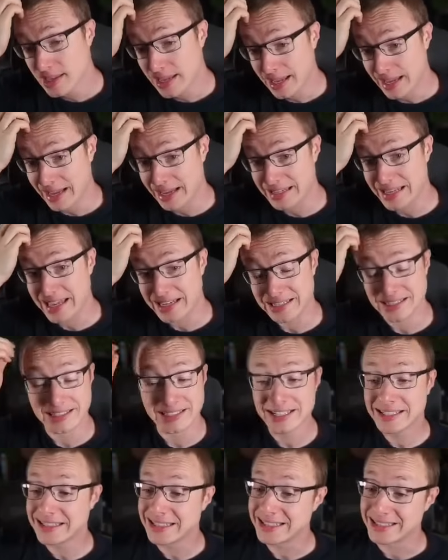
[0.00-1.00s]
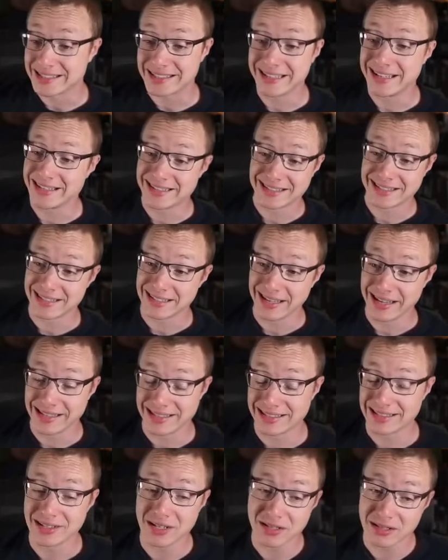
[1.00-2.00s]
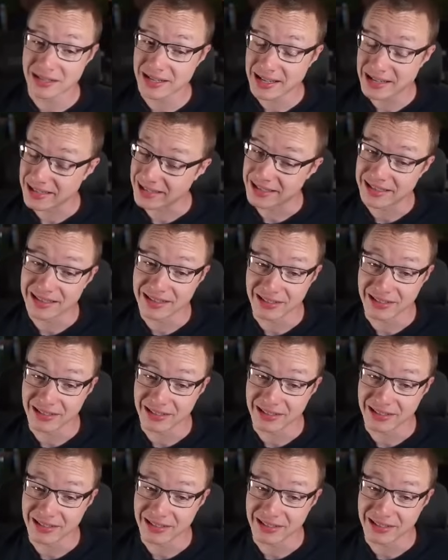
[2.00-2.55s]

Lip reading: The JIT, it's not like